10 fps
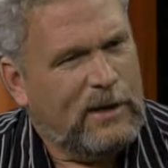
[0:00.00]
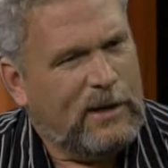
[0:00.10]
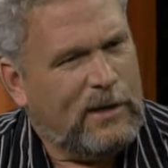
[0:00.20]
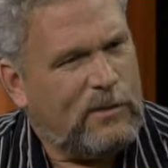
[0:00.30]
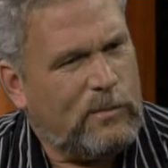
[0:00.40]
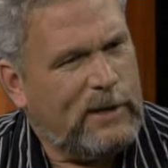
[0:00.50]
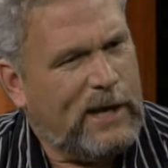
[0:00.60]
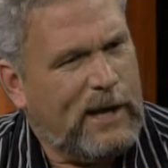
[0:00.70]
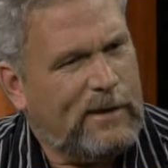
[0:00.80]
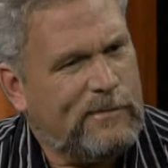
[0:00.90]
is we
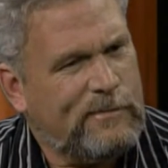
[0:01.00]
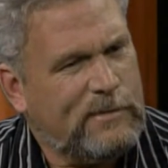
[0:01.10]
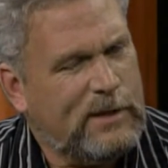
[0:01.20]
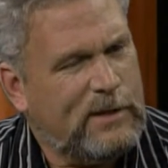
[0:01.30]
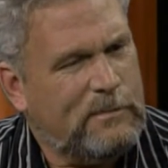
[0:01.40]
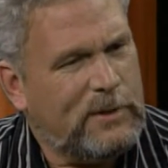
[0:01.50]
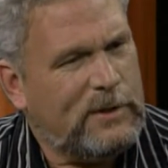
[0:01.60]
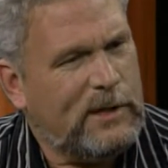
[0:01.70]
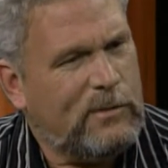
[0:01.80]
have the ability